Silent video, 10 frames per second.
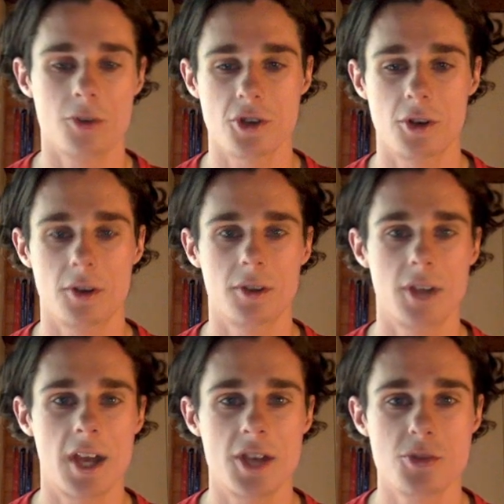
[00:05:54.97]
So,
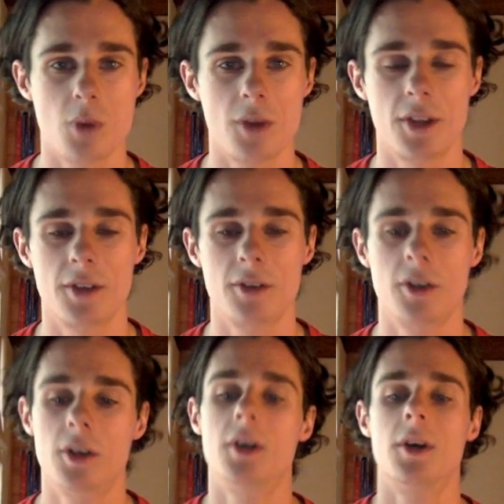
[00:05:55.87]
yeah, he's one that
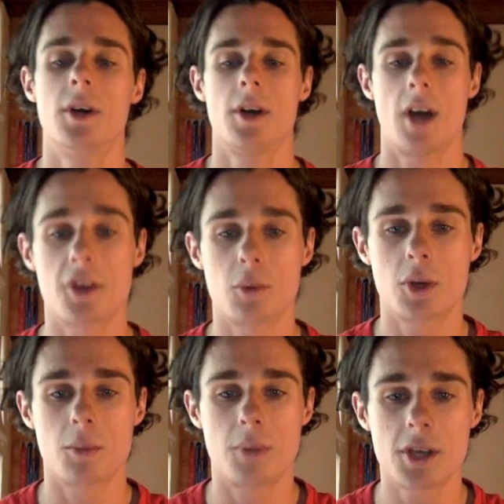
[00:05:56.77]
I think we
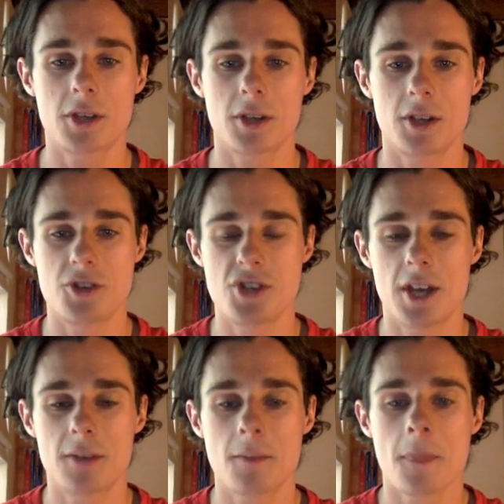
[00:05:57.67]
can pick. And
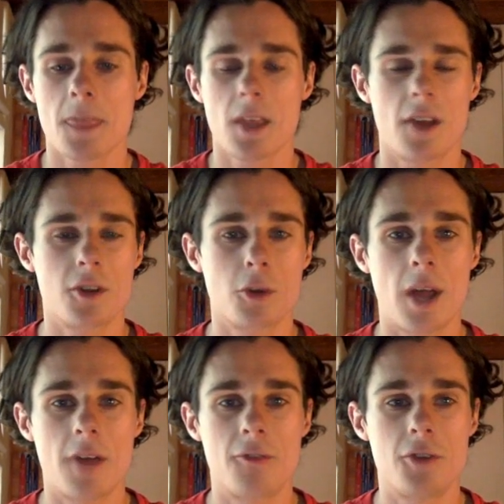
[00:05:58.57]
Dean, I think he'll
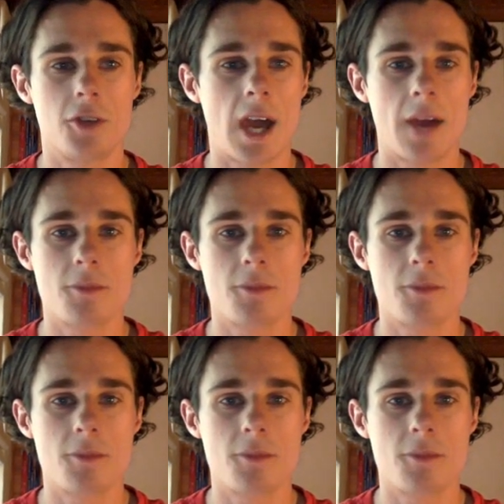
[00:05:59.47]
play a few games.